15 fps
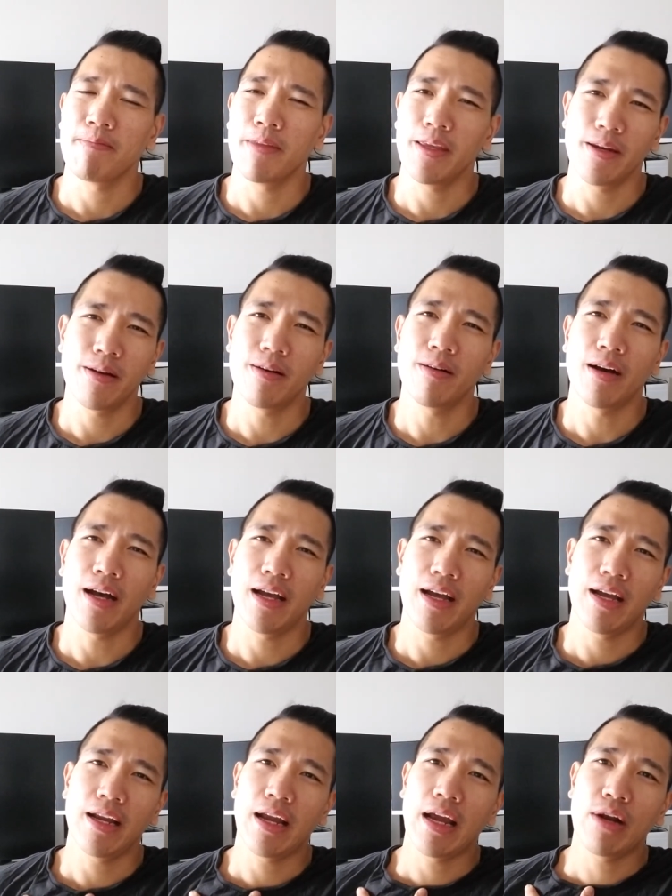You know,
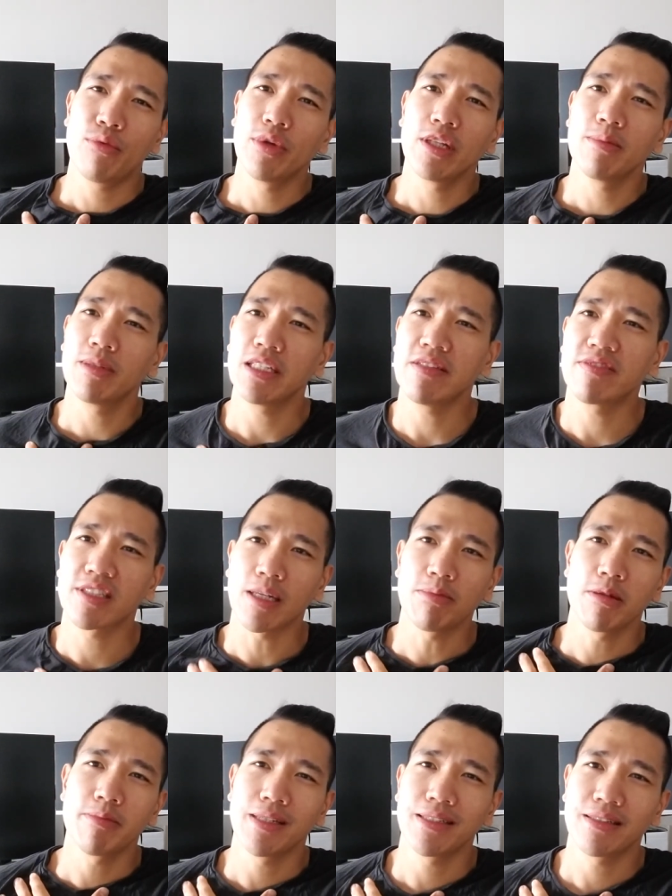I, I really believe
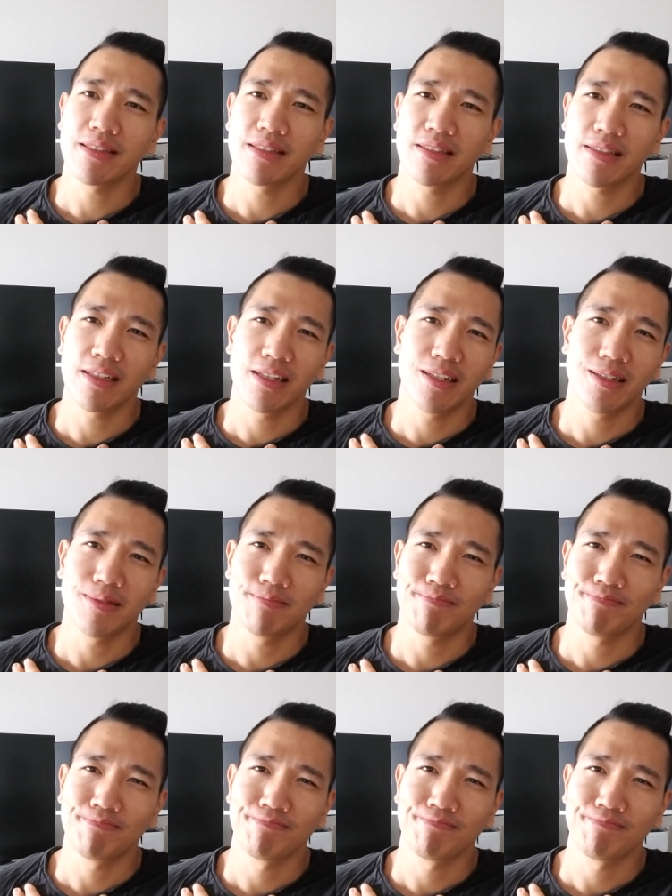supplements is, um,